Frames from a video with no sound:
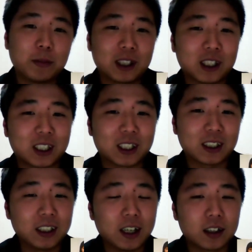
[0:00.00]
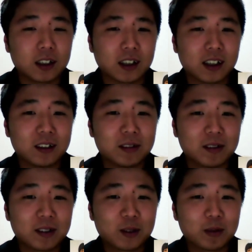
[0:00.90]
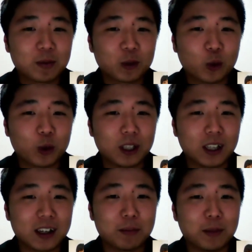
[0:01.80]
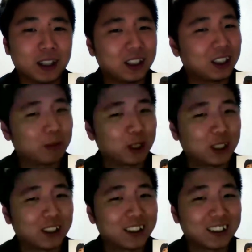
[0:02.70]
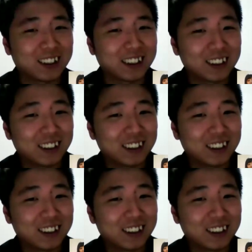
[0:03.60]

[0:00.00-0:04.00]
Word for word: much younger than 29. Much, much younger.